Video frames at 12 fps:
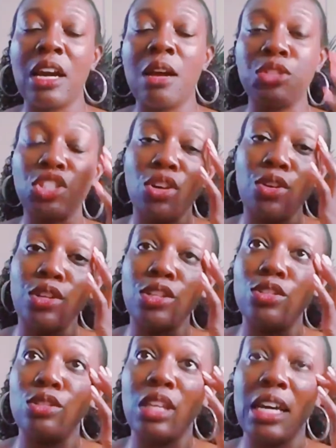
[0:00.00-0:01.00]
I'm showing
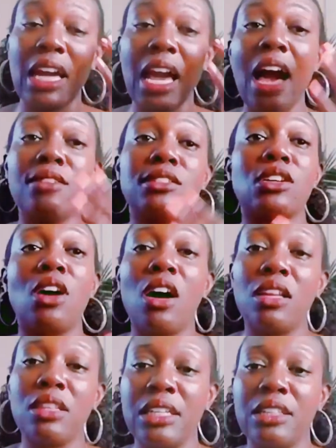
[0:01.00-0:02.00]
you like how to
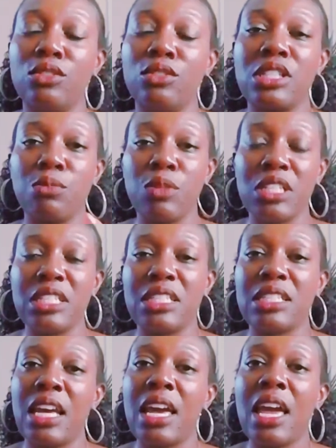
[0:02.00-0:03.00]
call landlords and what to
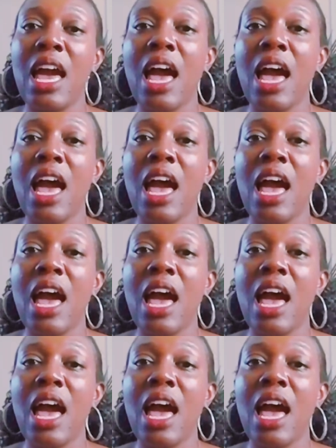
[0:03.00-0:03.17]
say.